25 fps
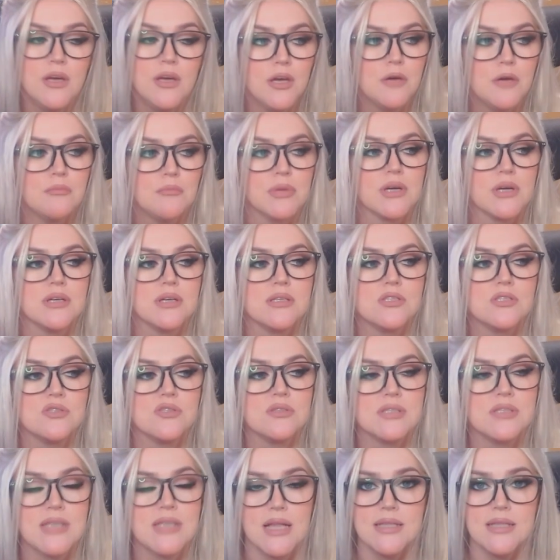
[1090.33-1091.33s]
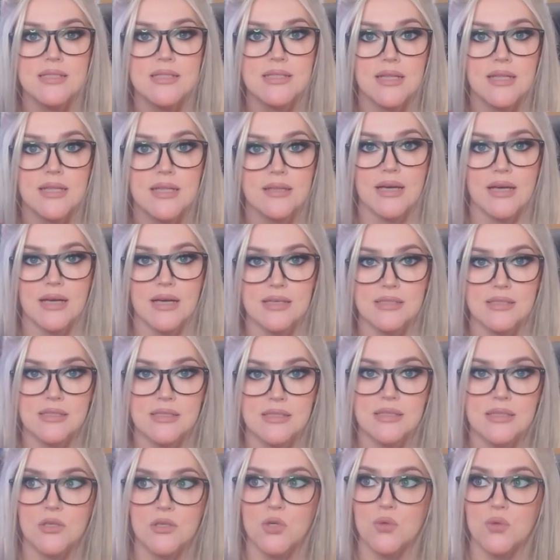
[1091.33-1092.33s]
because salicylic acid
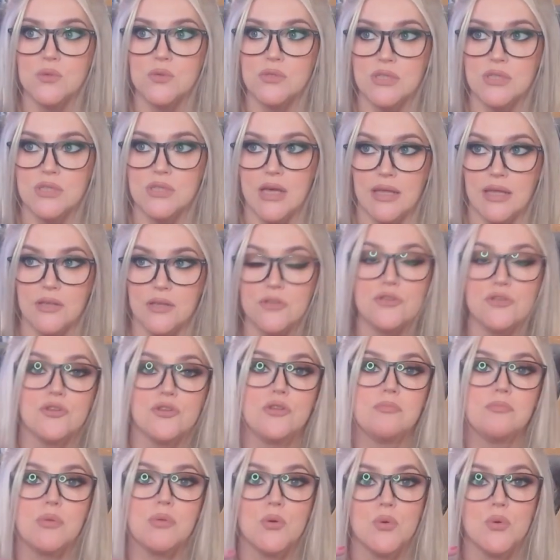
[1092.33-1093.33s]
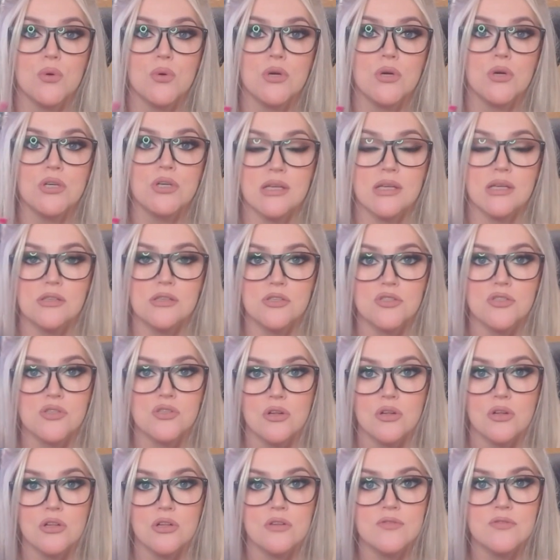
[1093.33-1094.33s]
goes into the pores and
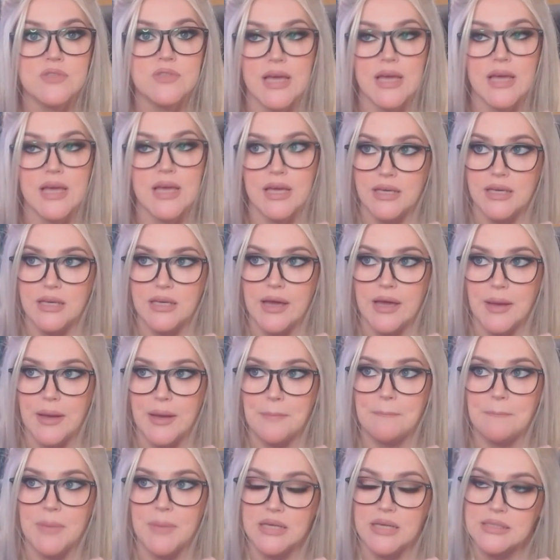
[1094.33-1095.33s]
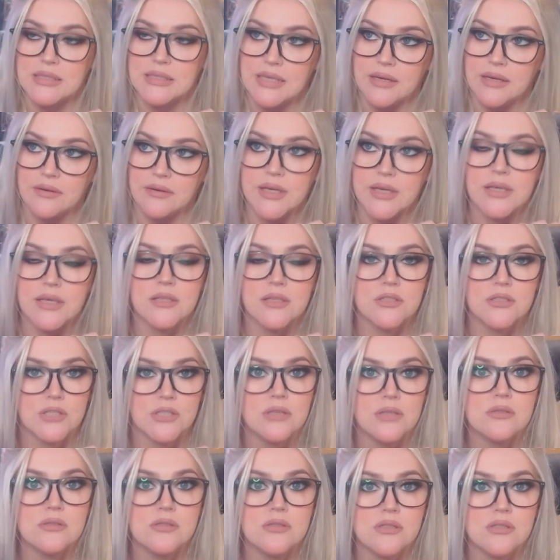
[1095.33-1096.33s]
dissolves any bacteria and dirt
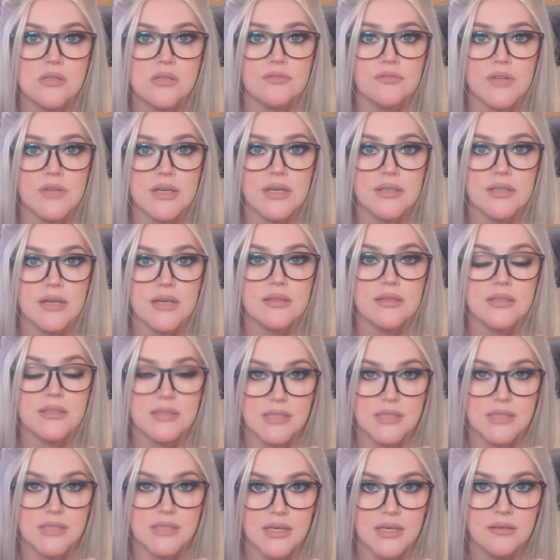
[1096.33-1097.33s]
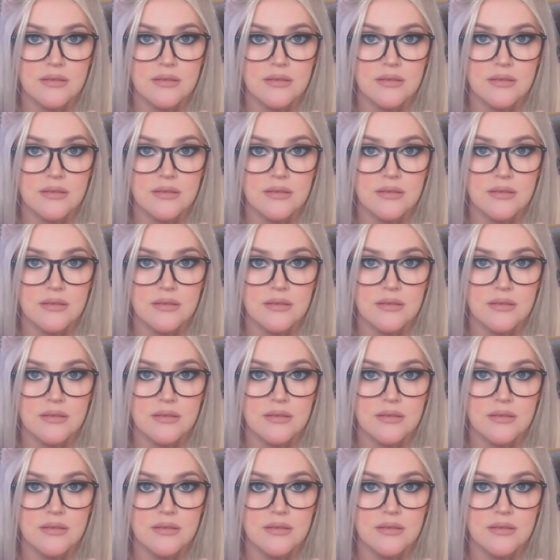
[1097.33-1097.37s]
and stuff like that that's in it.